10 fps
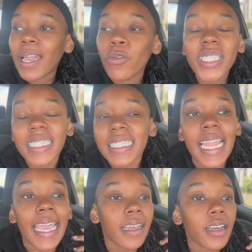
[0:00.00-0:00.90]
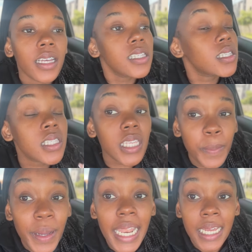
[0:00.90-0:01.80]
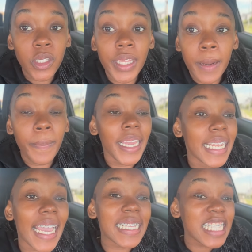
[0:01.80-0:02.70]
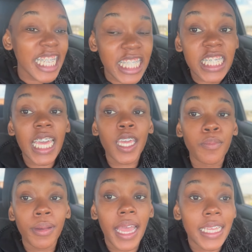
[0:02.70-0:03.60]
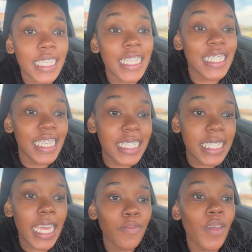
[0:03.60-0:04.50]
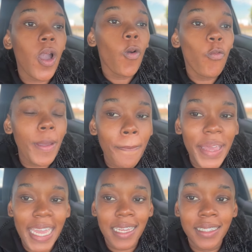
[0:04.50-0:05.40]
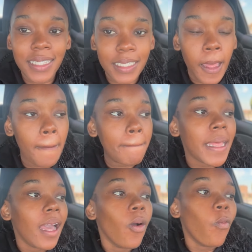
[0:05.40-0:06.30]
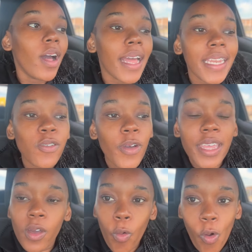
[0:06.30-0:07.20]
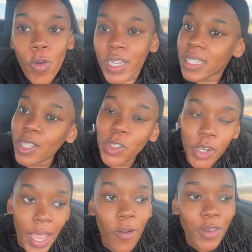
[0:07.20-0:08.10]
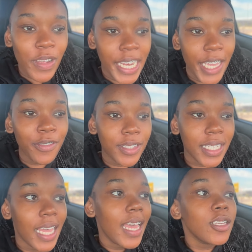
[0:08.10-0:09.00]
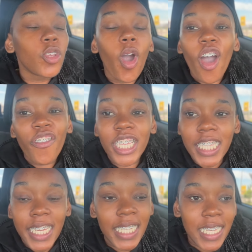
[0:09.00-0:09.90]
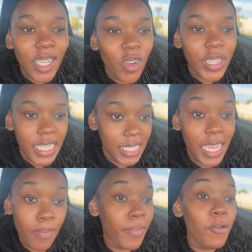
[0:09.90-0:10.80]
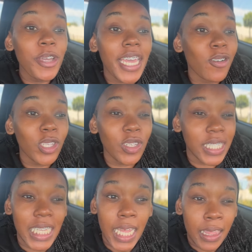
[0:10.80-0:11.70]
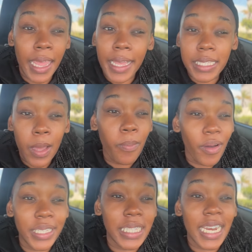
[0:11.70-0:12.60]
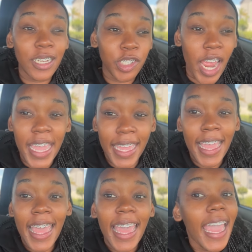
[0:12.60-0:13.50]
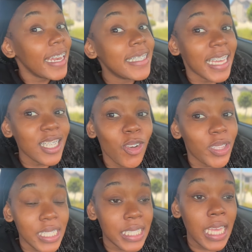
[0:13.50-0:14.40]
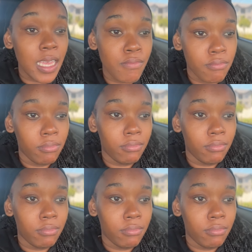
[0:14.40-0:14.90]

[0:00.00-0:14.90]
which is like similar to that paint. Like it's the same, guys. It's the same. We paint. Well, anyway, the wall was still dry when we left. So obviously it doesn't look the same, but we can also see that there are some parts that are drying and it doesn't look the same.